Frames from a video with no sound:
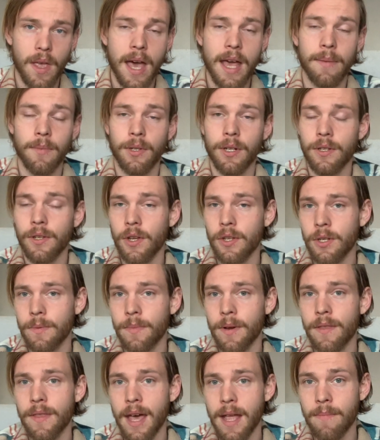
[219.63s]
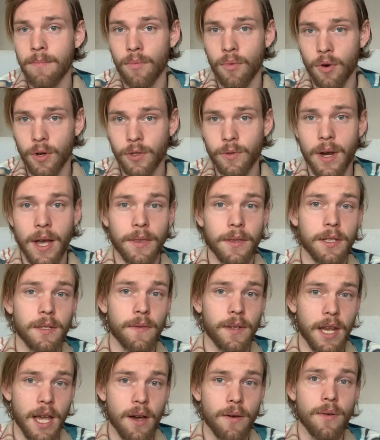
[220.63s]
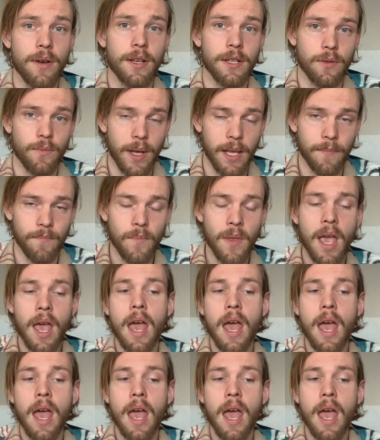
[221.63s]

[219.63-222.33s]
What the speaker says: And I'm going to touch upon that more throughout this video as well.